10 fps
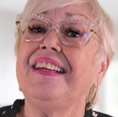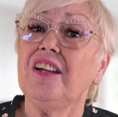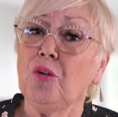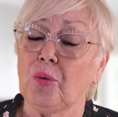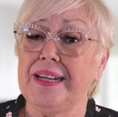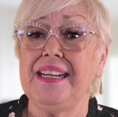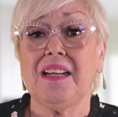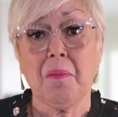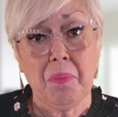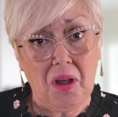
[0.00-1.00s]
the agreed
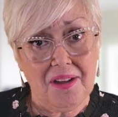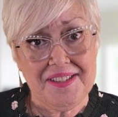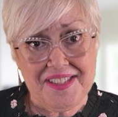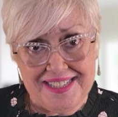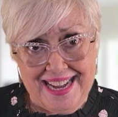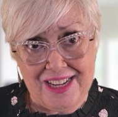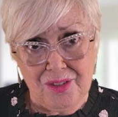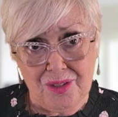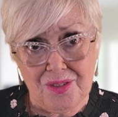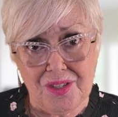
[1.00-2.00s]
upon
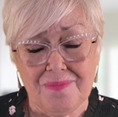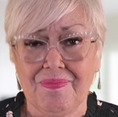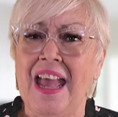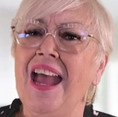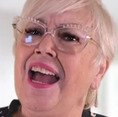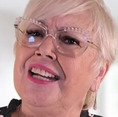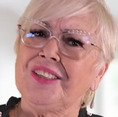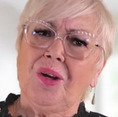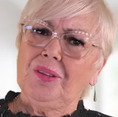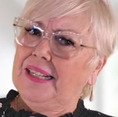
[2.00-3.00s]
standards.
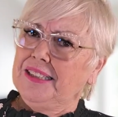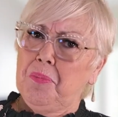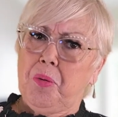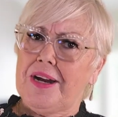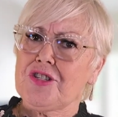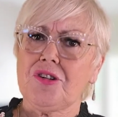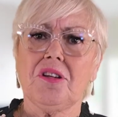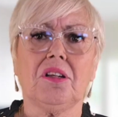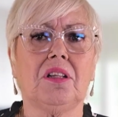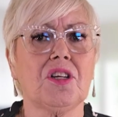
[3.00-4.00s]
Don't let the pressure
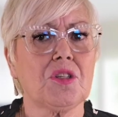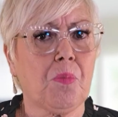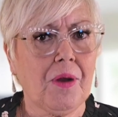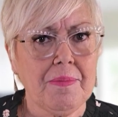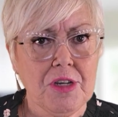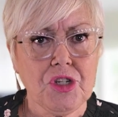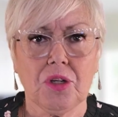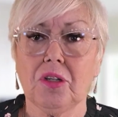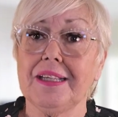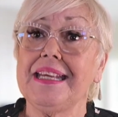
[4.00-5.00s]
to close
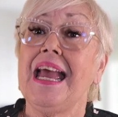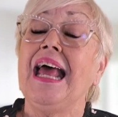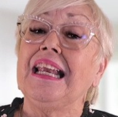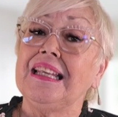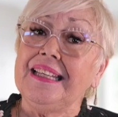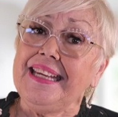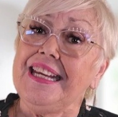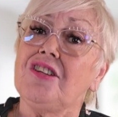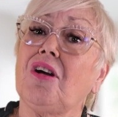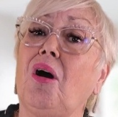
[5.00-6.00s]
prematurely
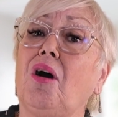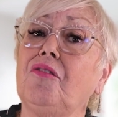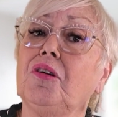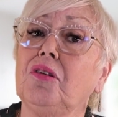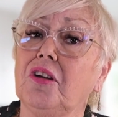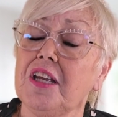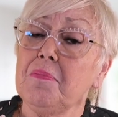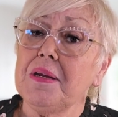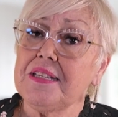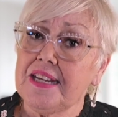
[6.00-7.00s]
lead to overlooking
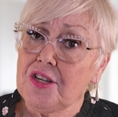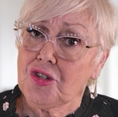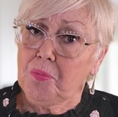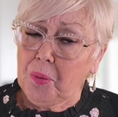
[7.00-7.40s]
potential